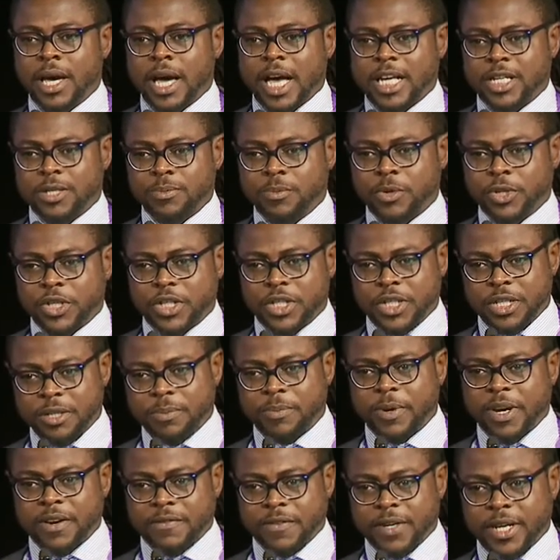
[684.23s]
as much
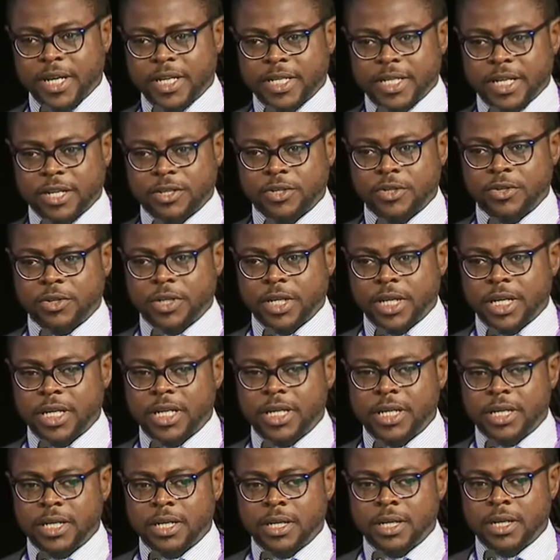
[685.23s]
deep evidence as you
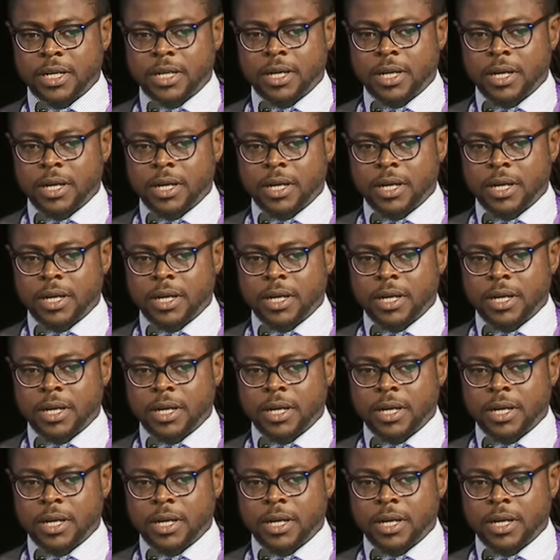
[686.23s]
need.